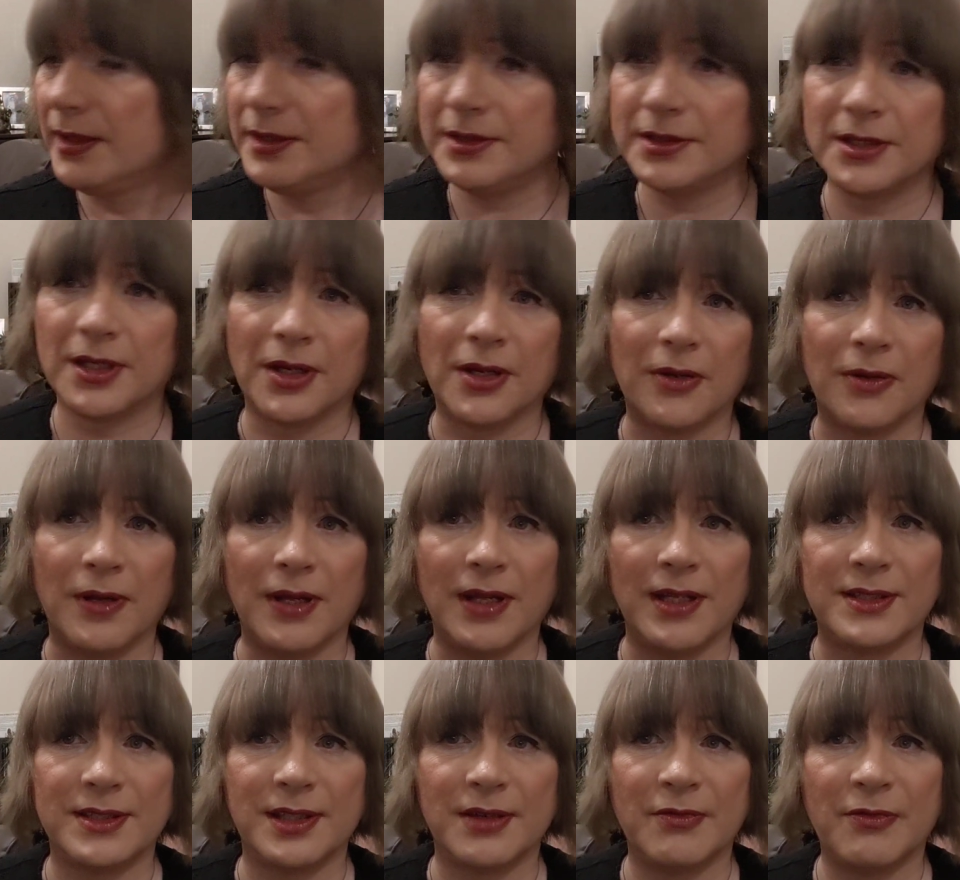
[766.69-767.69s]
So
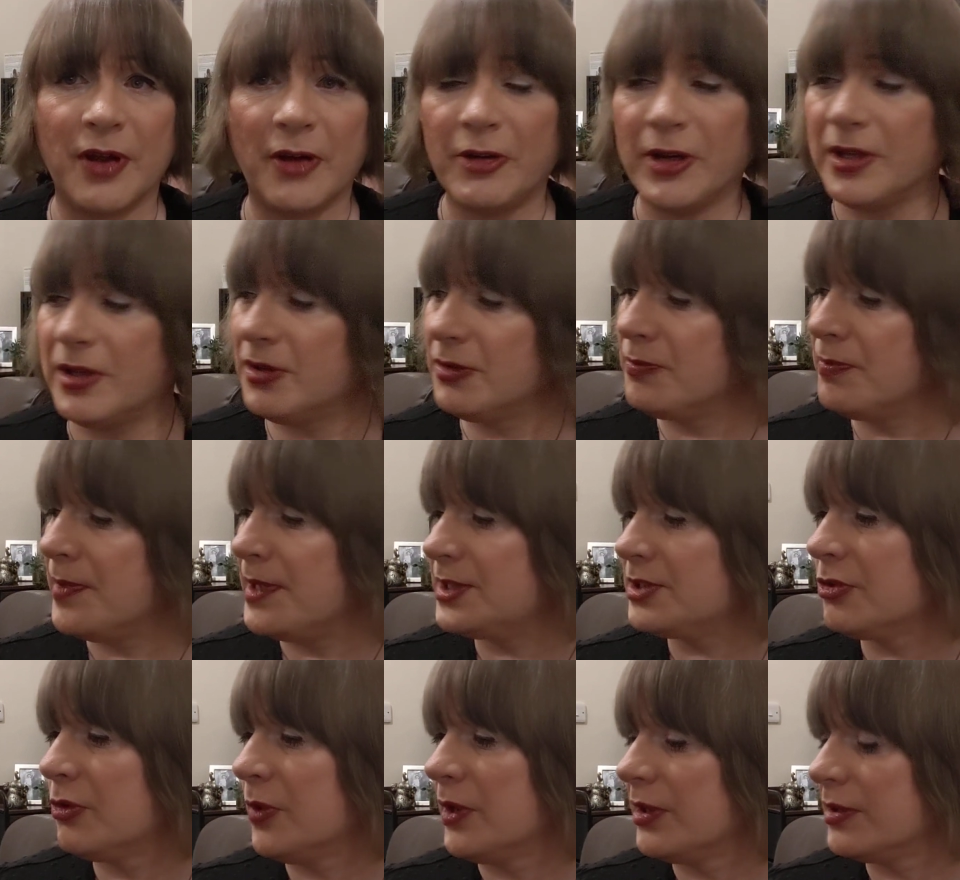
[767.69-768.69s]
it's a very good
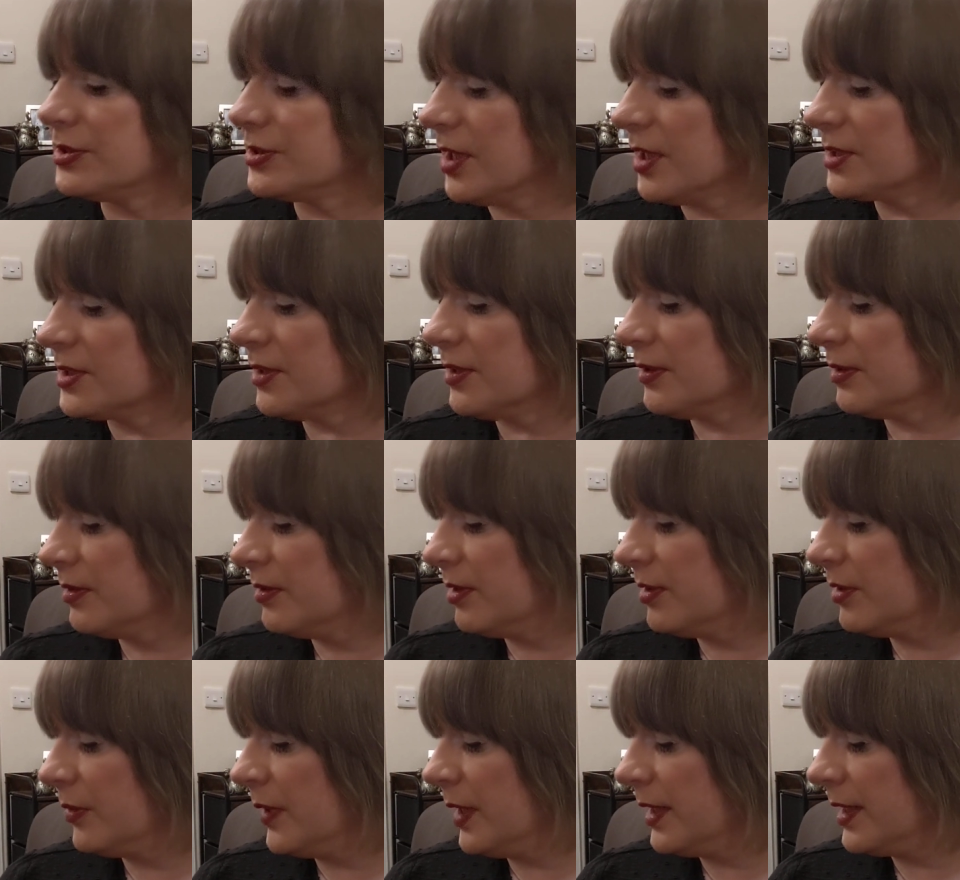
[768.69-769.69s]
mystery what they're
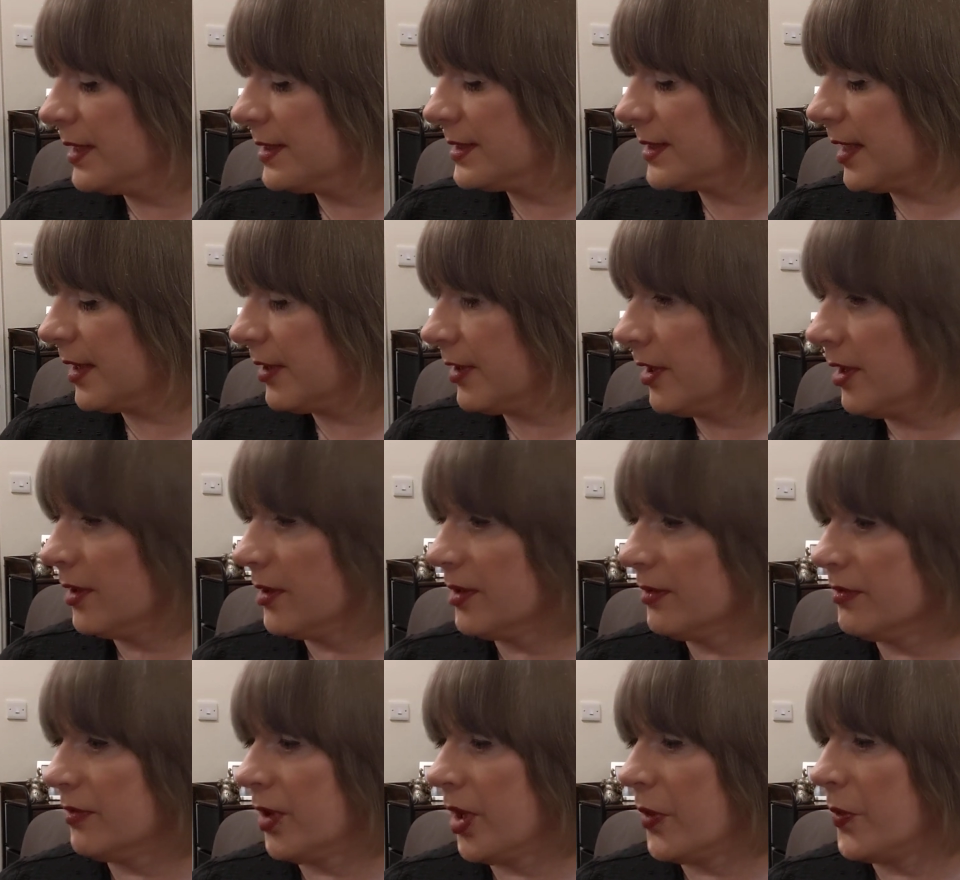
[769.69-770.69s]
doing in this second arc
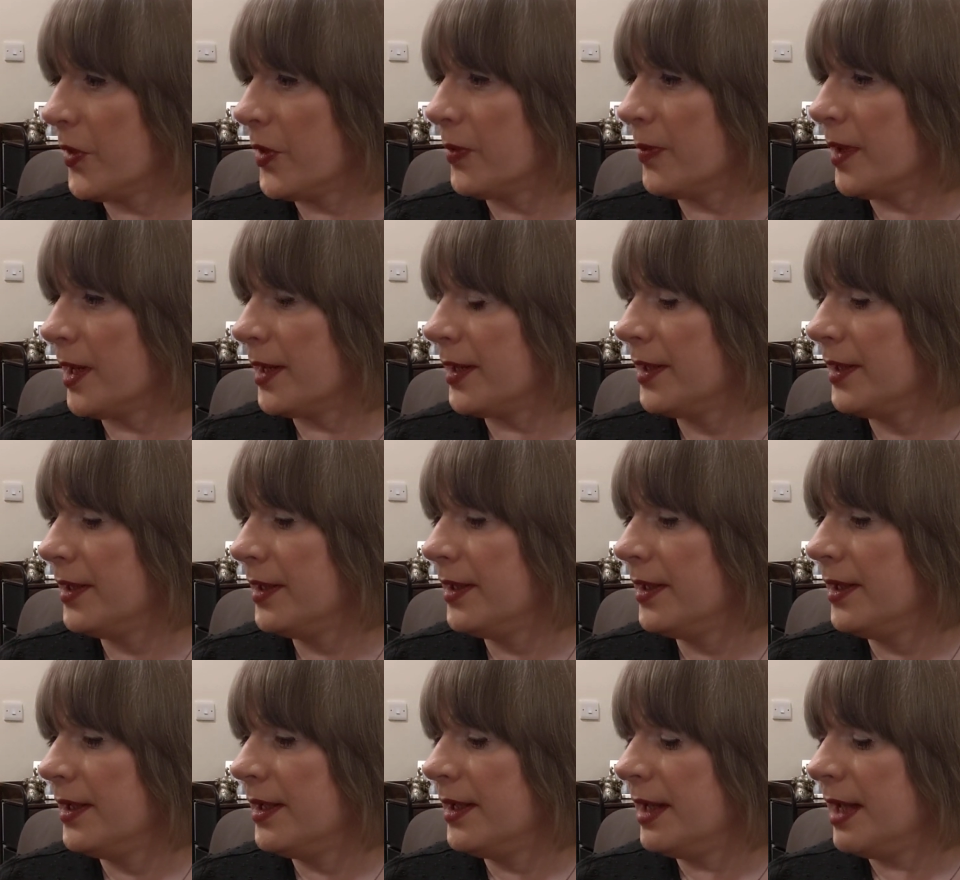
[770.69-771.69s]
of Local Man,
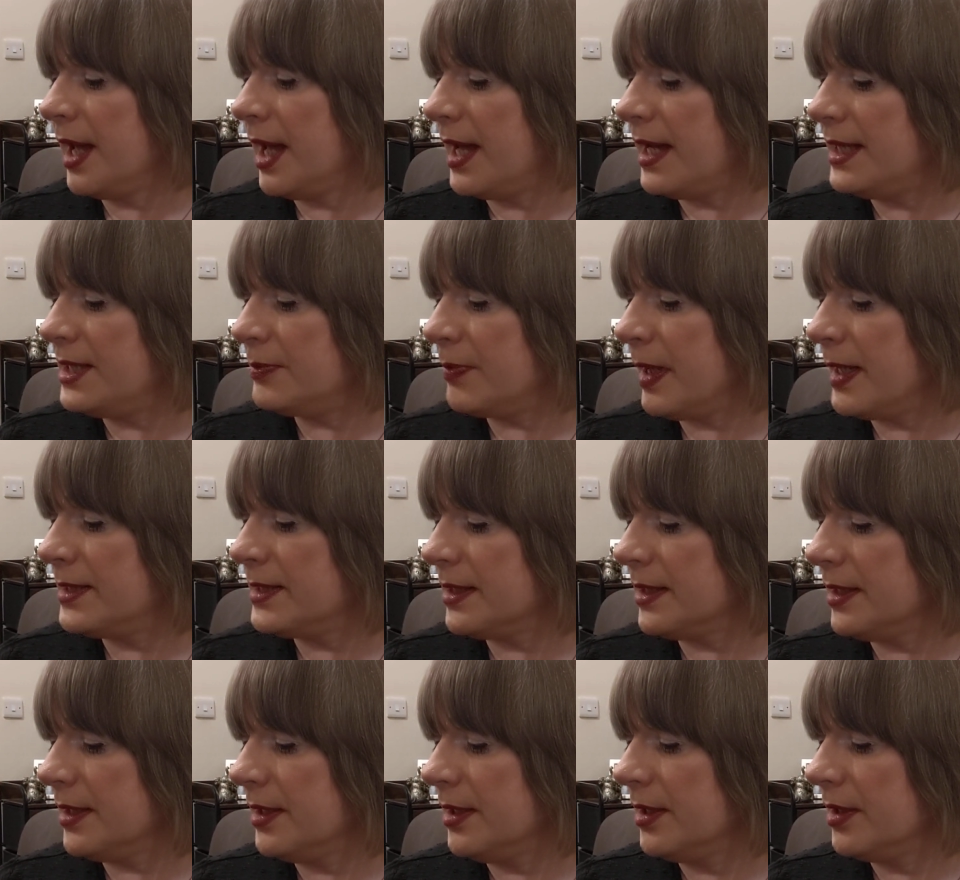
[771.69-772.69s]
and he's
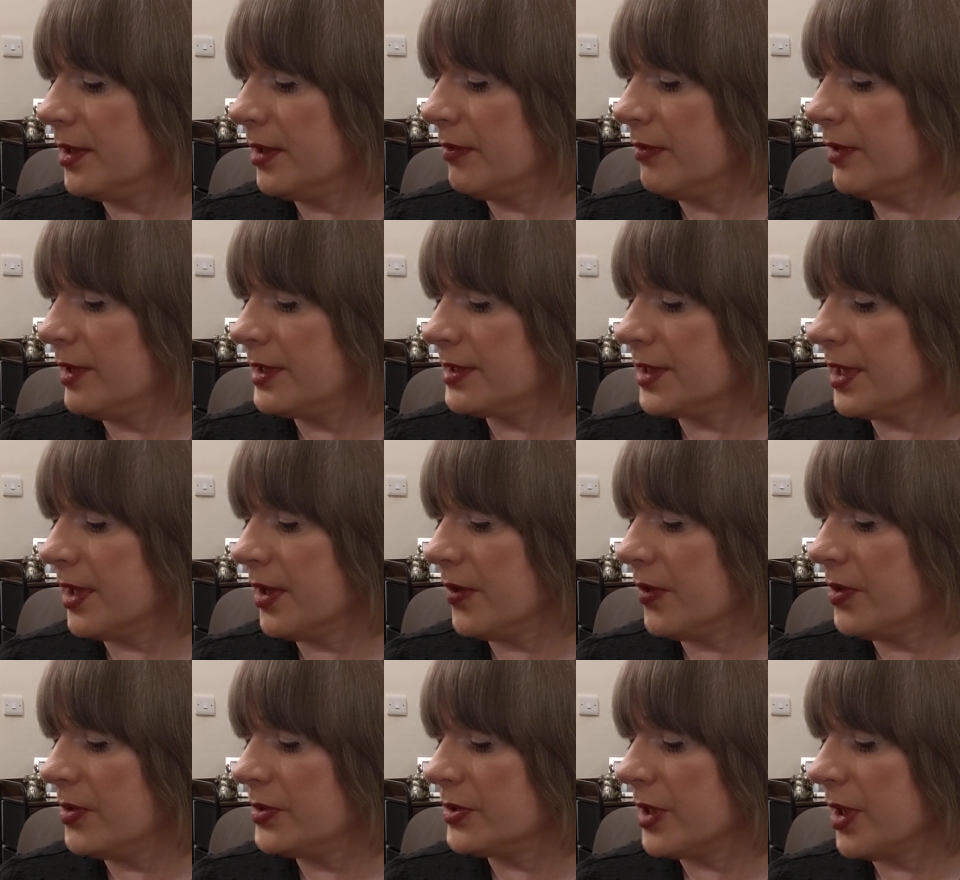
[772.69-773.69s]
basically looking for this girl
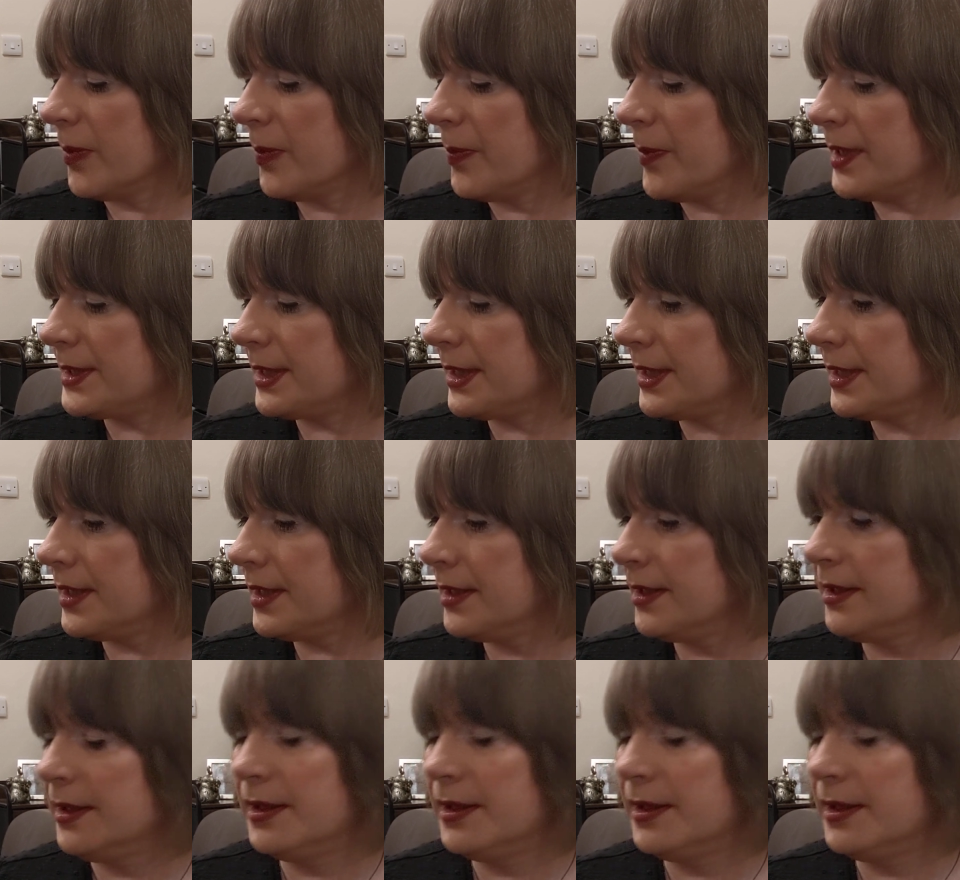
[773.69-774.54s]
who's gone missing,